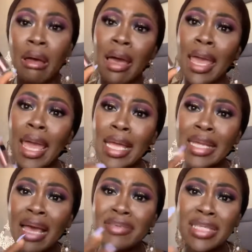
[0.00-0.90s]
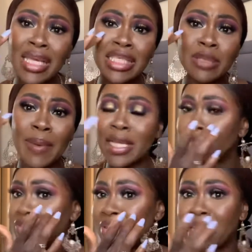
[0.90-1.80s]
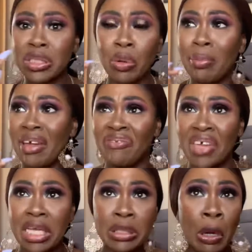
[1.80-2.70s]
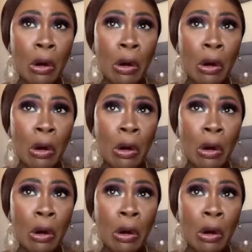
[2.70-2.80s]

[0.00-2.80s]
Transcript: I hate seeing specks of glitter on my face,